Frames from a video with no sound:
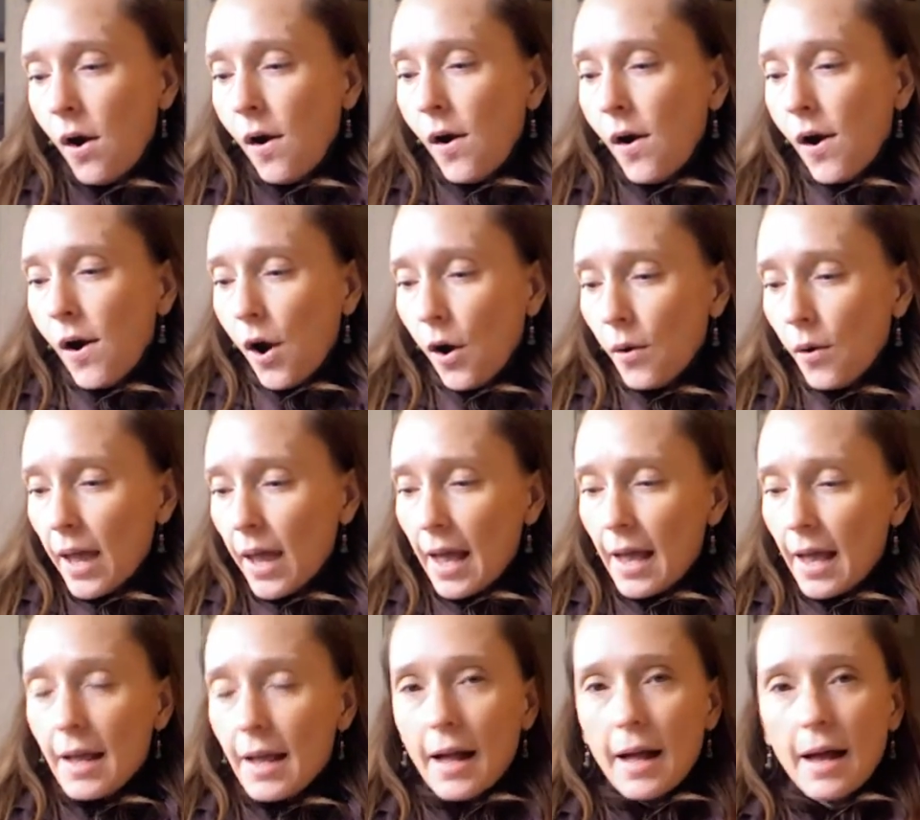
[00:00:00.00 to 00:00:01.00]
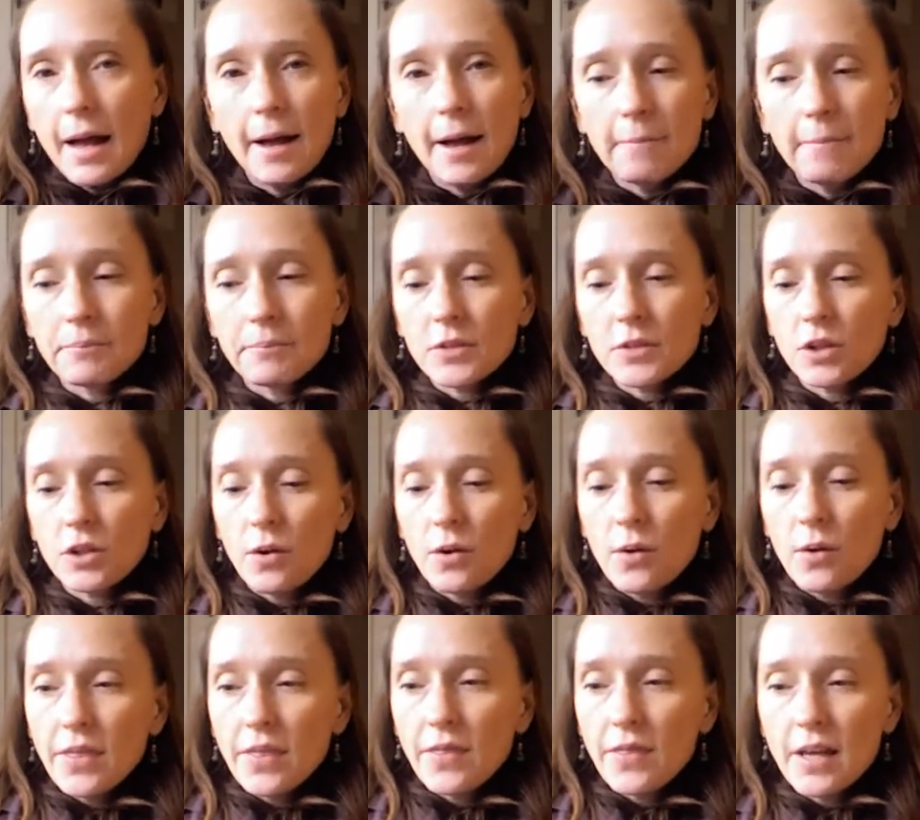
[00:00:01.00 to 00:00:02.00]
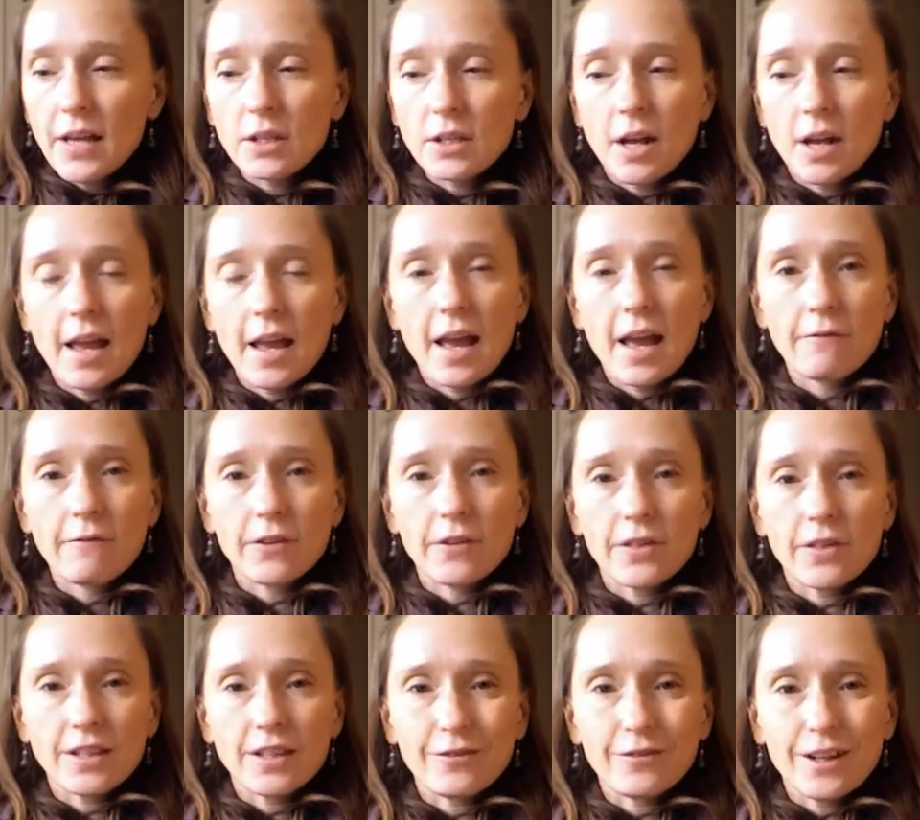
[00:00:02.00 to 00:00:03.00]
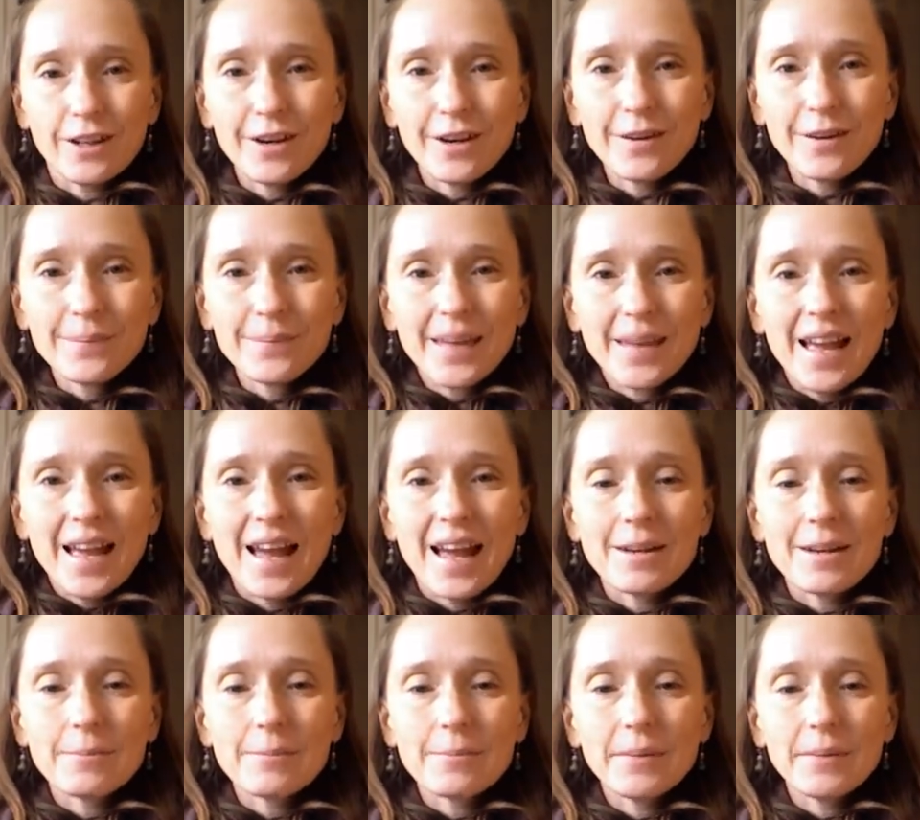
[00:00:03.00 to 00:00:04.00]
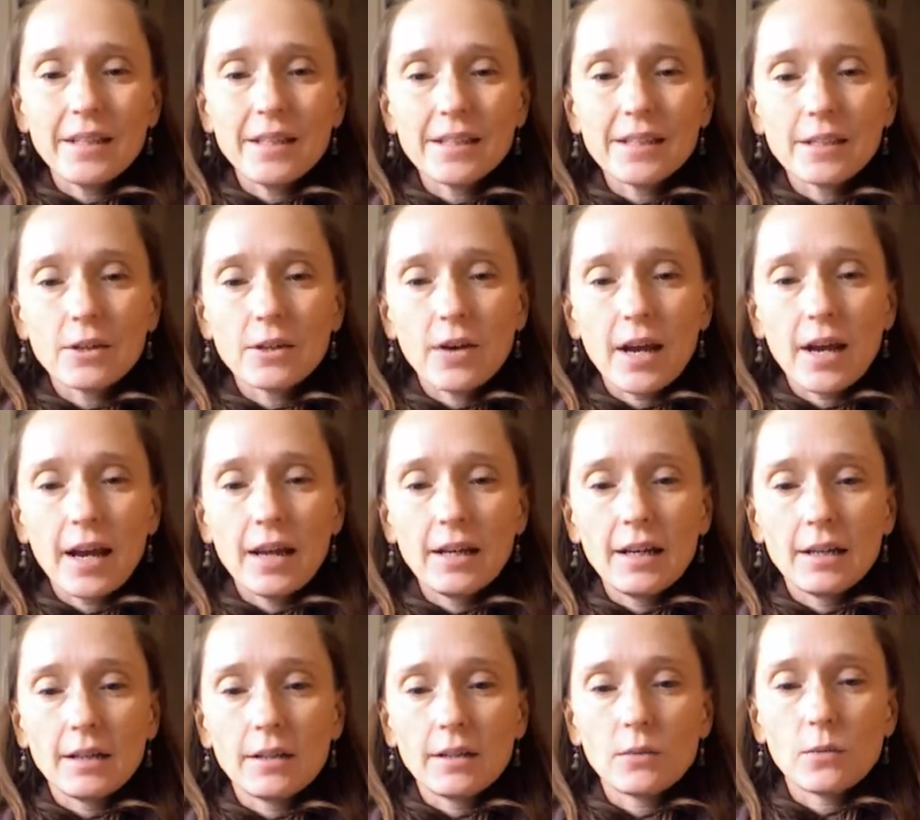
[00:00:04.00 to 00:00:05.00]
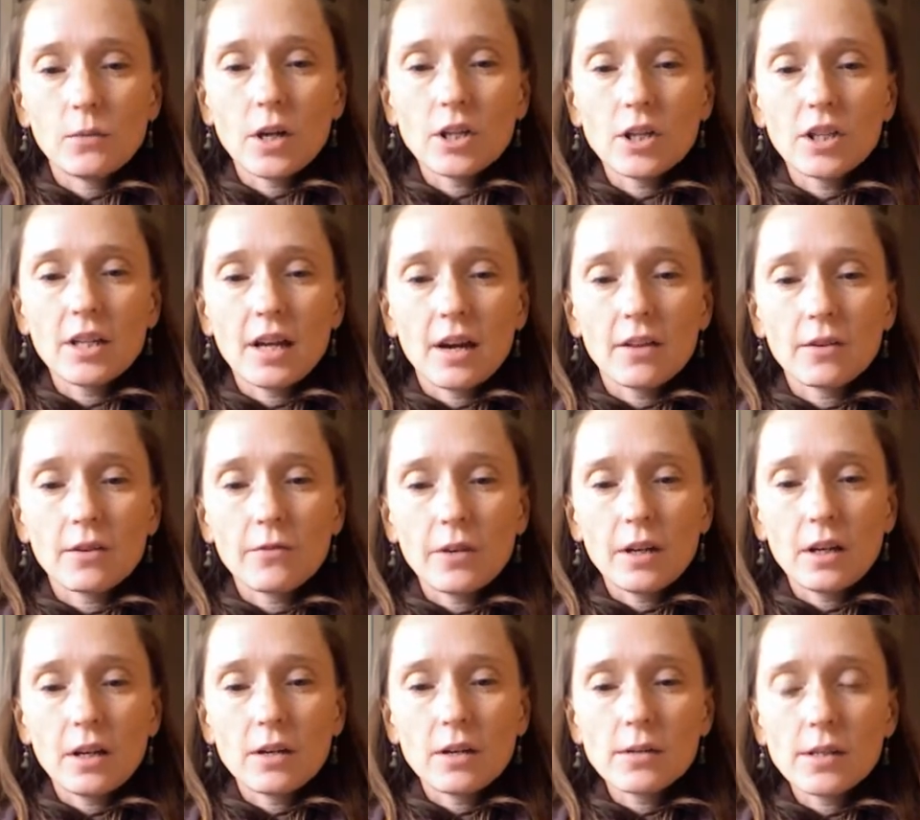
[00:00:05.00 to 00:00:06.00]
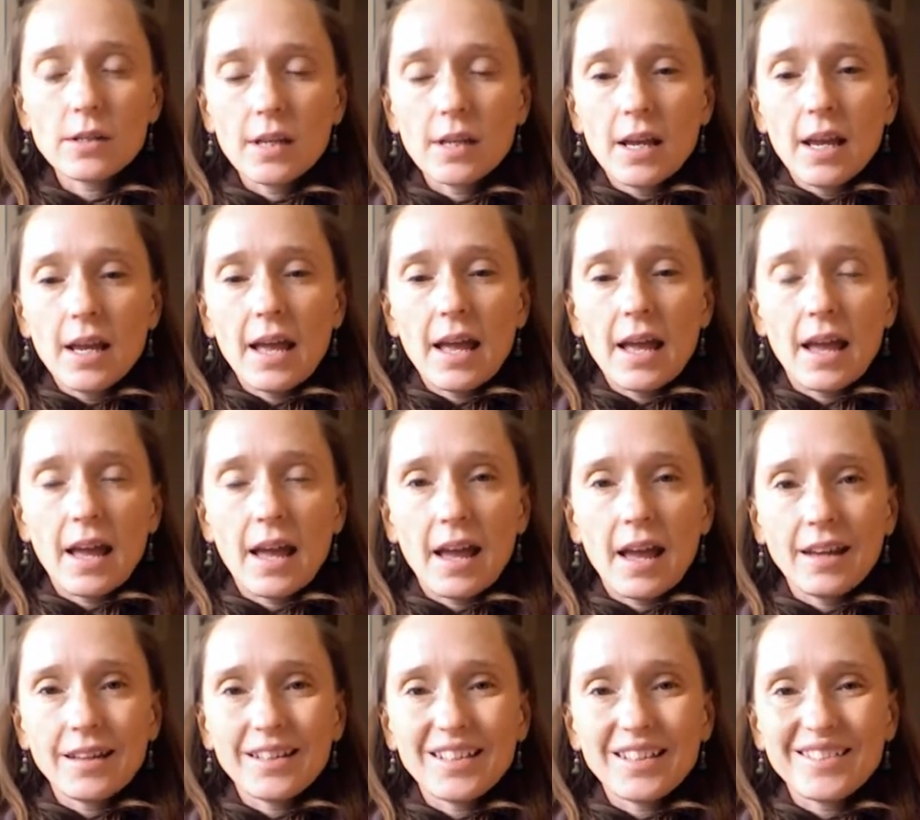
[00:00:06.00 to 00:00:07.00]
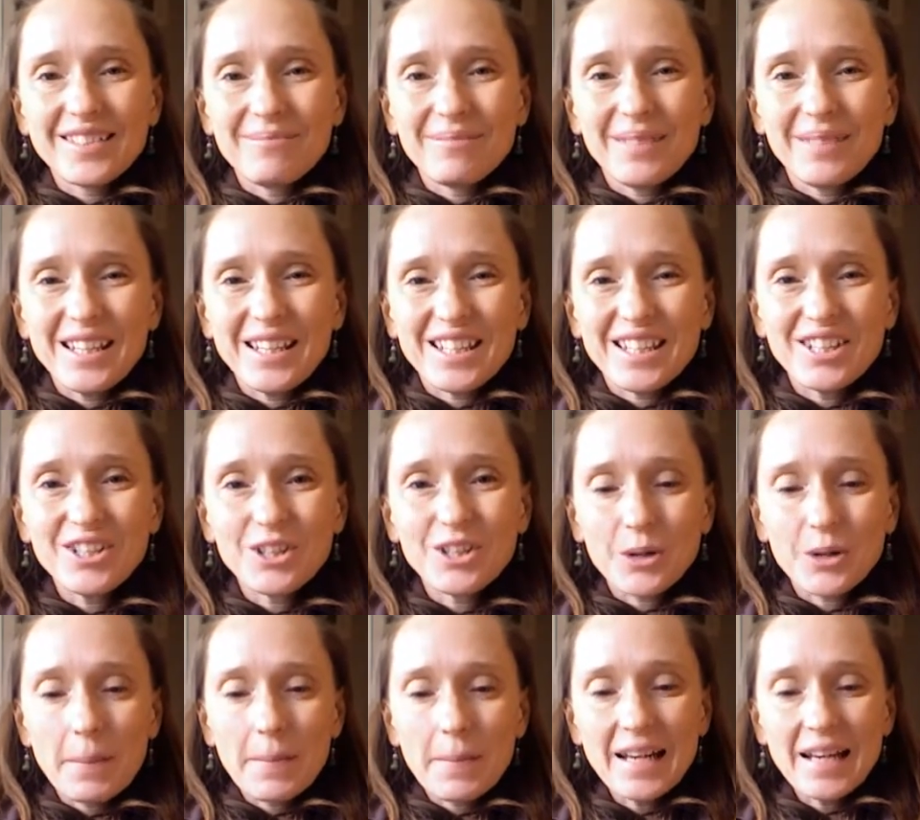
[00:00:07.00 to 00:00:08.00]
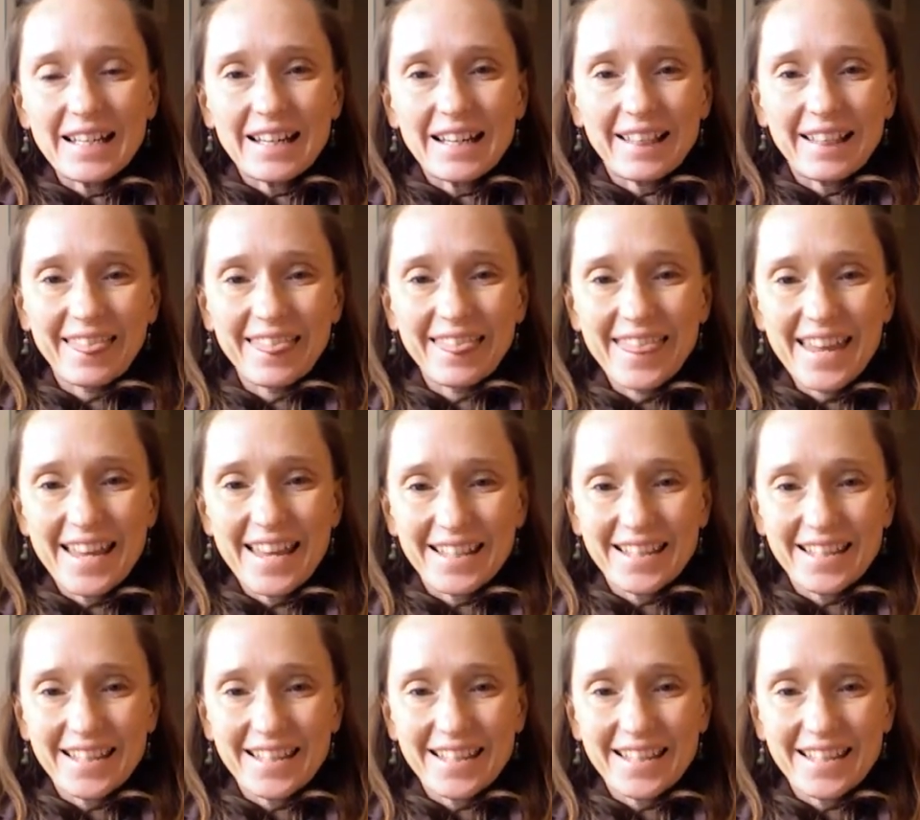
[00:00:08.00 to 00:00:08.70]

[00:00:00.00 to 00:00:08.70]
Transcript: Okay, so I think that's all I have for this video, and please go ahead and watch the other videos, and please enjoy painting. Thanks.